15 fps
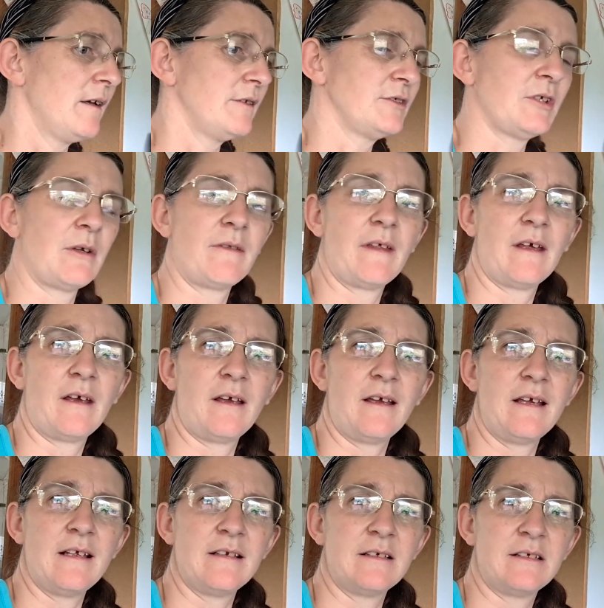so that
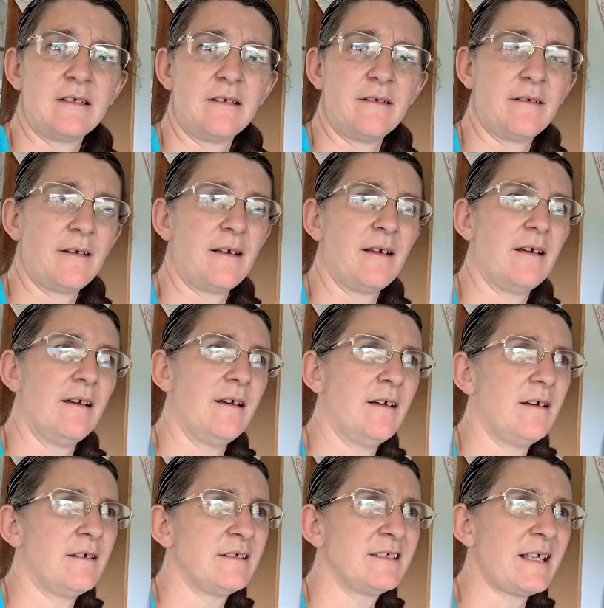it
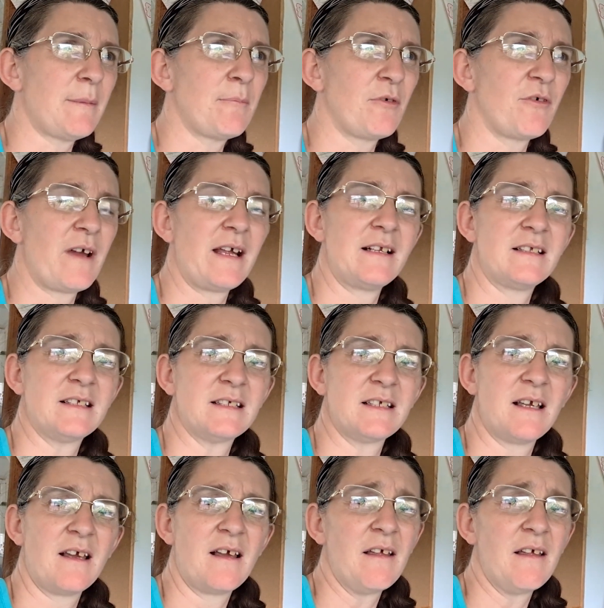separates